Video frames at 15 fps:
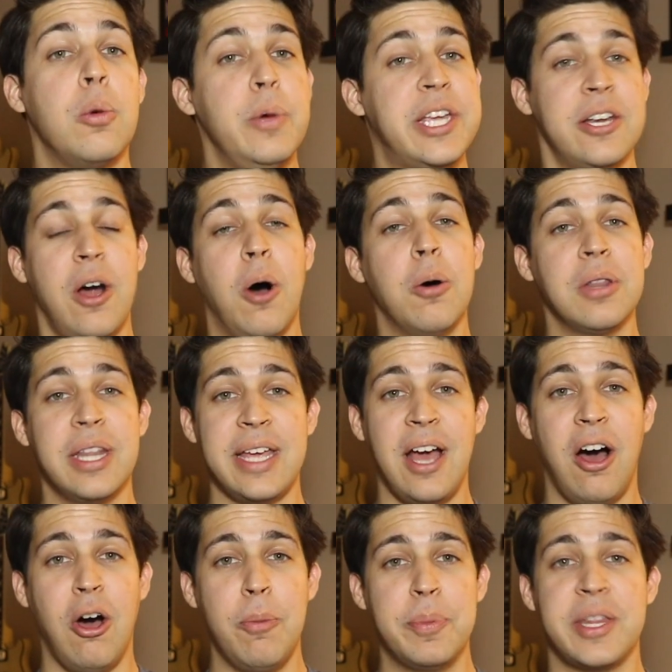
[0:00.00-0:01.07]
We can only
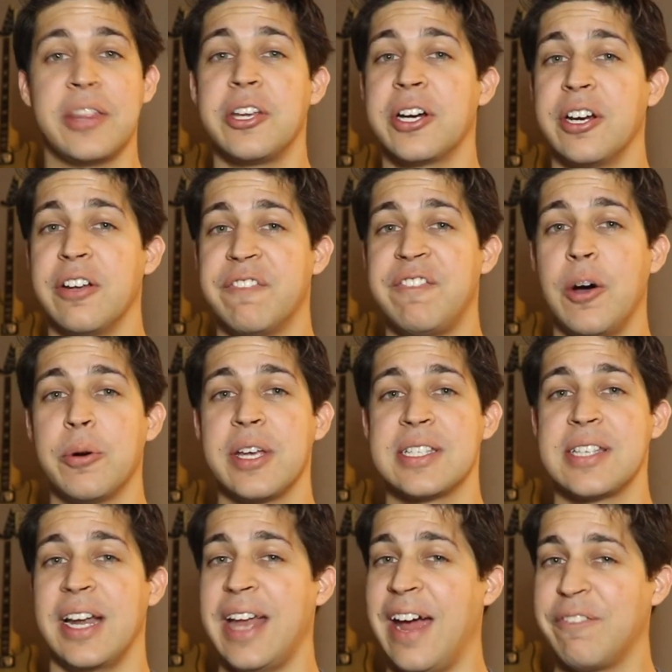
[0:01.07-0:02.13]
hope that they're going to
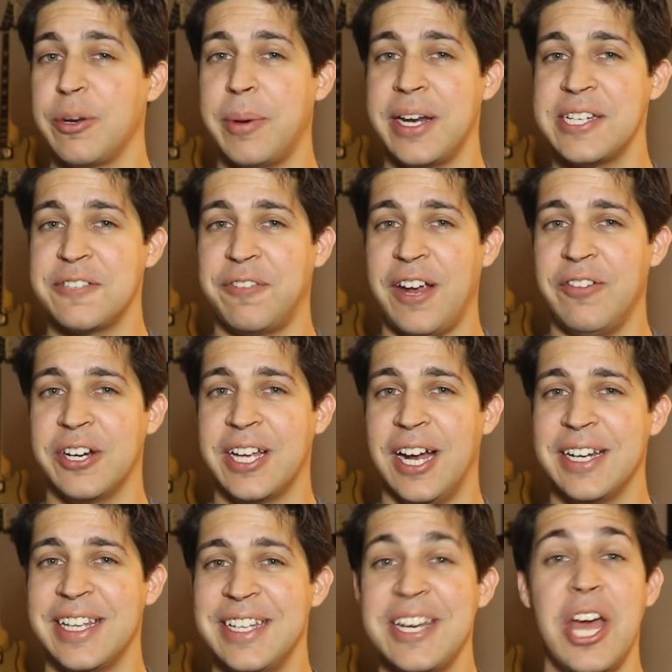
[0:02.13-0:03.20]
focus on everybody's favorite
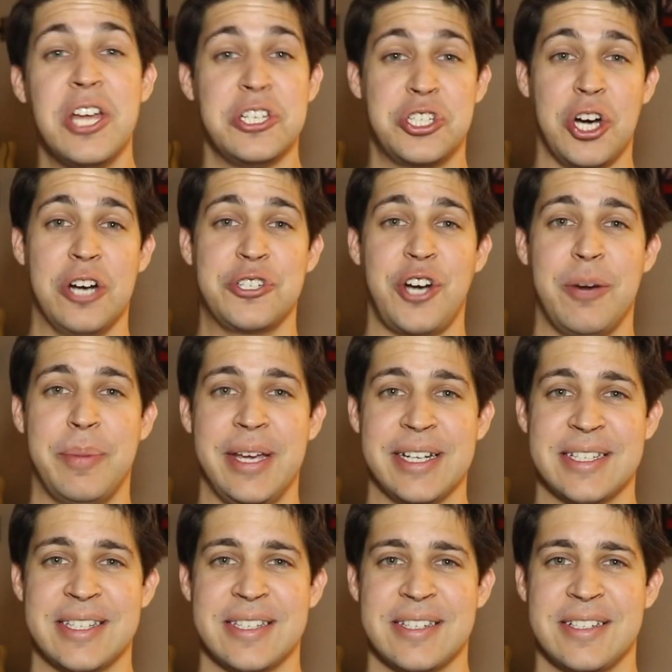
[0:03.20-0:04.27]
Gungan, Jar Jar
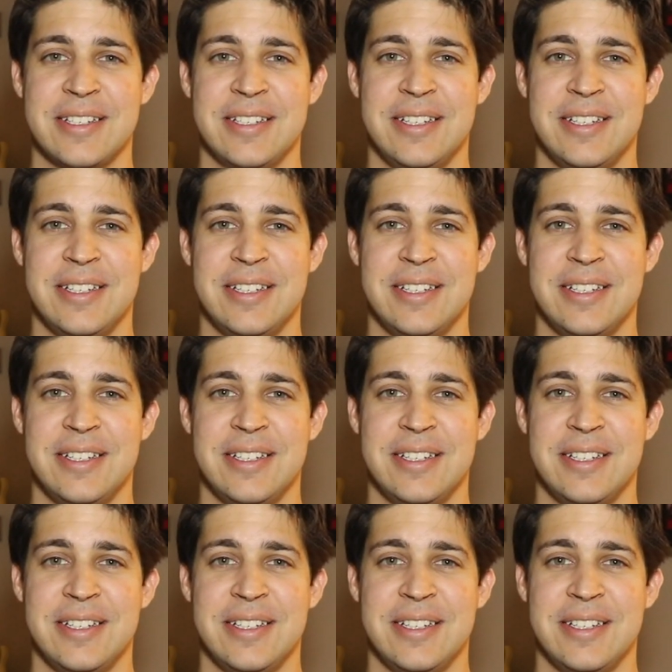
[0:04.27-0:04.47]
Binks.